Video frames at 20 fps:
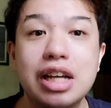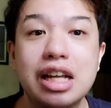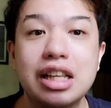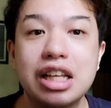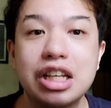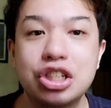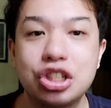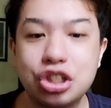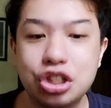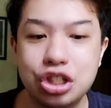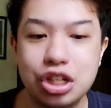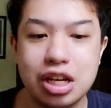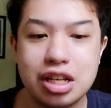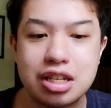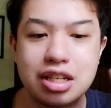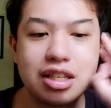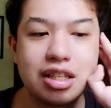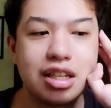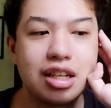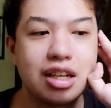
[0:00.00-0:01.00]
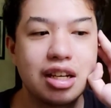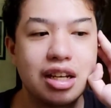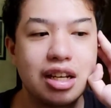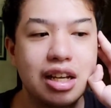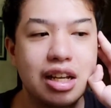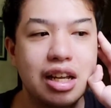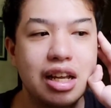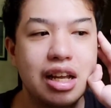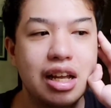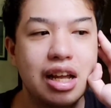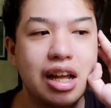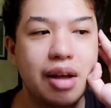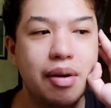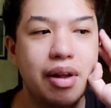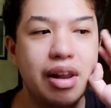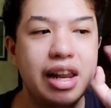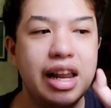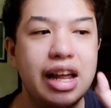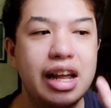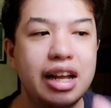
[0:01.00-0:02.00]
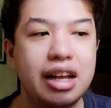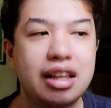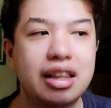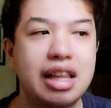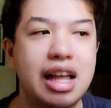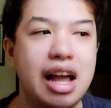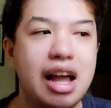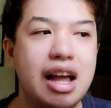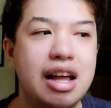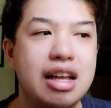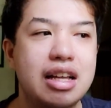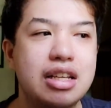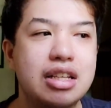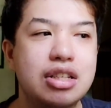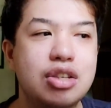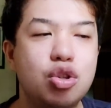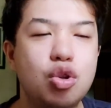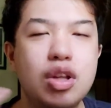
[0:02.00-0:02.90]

that it's just like the